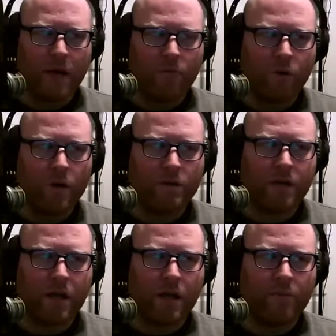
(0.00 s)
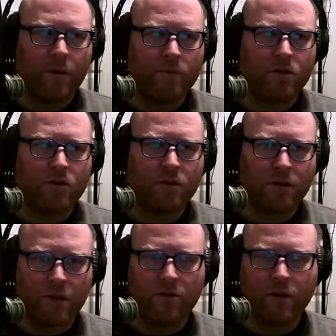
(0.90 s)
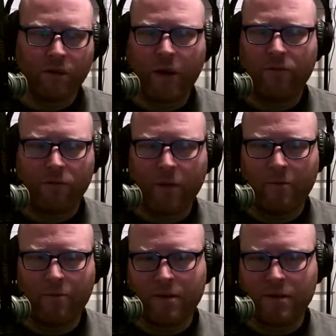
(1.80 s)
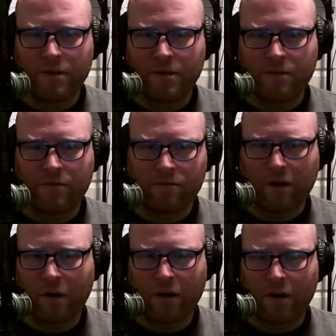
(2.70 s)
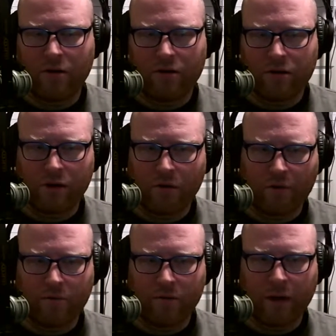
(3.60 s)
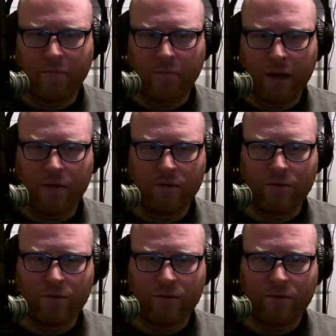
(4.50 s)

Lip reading: I'm going to sign up. I'm just literally waiting for my business credit card to show up so I can pay you.